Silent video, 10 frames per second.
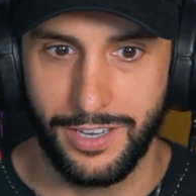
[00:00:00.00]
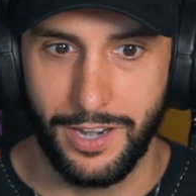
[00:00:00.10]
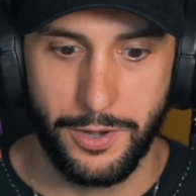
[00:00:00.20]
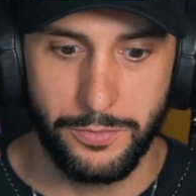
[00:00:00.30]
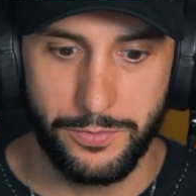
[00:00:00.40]

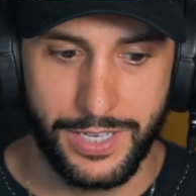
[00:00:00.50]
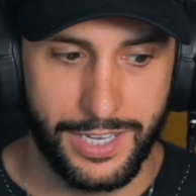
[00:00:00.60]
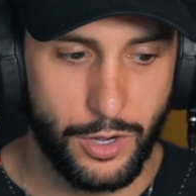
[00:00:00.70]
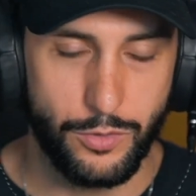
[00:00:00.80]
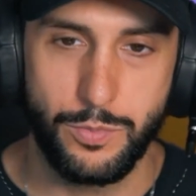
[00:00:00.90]
I don't think
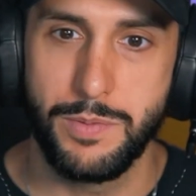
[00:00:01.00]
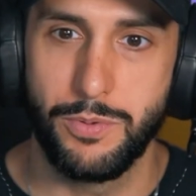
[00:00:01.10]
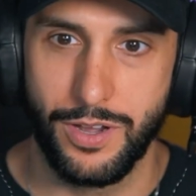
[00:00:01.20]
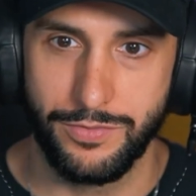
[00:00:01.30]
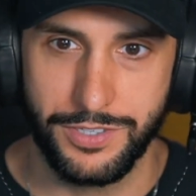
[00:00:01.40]
enough people
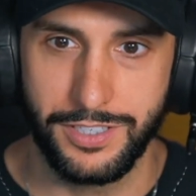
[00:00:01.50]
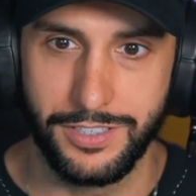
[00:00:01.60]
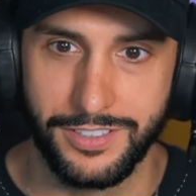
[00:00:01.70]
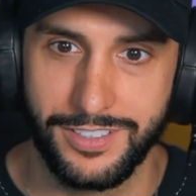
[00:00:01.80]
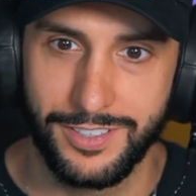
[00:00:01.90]
have seen
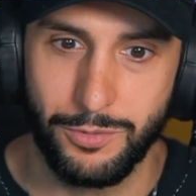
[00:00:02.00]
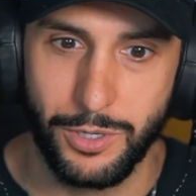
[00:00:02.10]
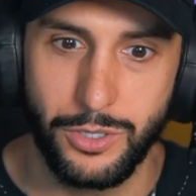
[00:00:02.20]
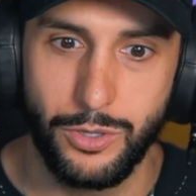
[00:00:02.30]
it. What do you